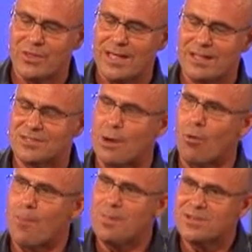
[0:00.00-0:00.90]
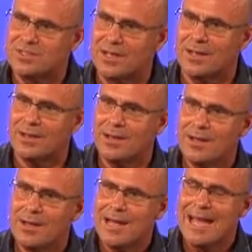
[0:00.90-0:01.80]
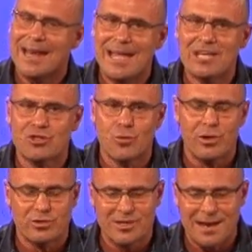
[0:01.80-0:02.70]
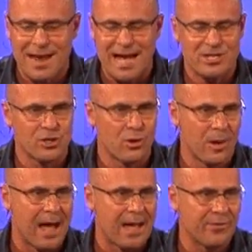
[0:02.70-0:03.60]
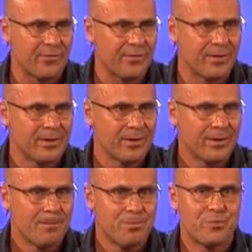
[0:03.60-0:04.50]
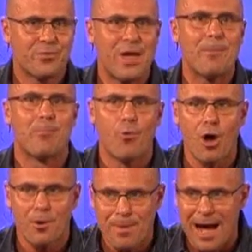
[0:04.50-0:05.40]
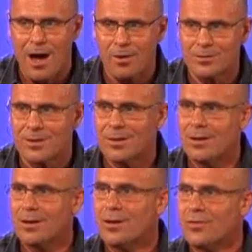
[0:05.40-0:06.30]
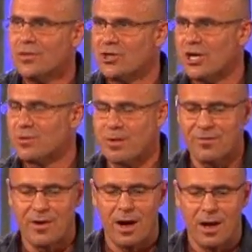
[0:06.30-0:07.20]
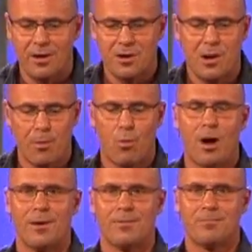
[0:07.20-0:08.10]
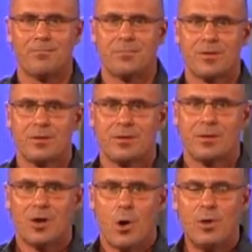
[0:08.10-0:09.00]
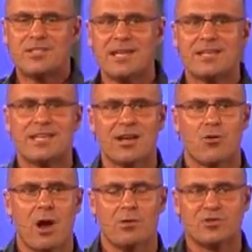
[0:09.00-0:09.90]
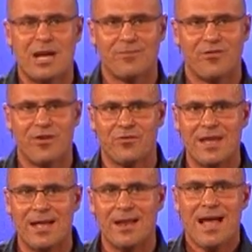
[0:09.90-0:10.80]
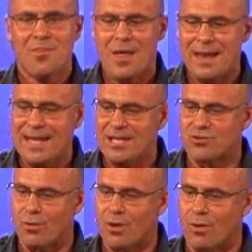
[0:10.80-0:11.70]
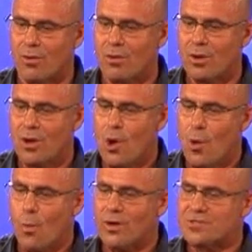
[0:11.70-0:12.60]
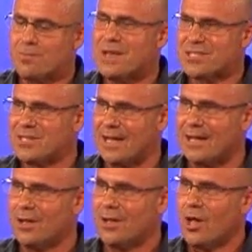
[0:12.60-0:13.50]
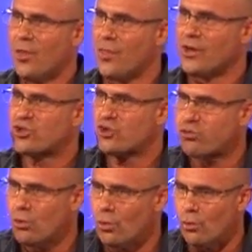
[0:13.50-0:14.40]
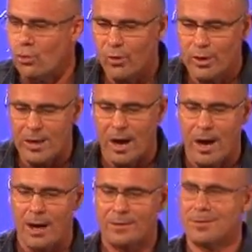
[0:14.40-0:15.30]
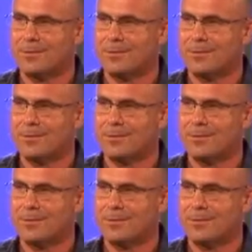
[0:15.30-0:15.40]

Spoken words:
things that were missing in Israel's national life that brought about the judgment of God. Number one, we see in 2 Chronicles chapter 15 that Israel was missing the true God.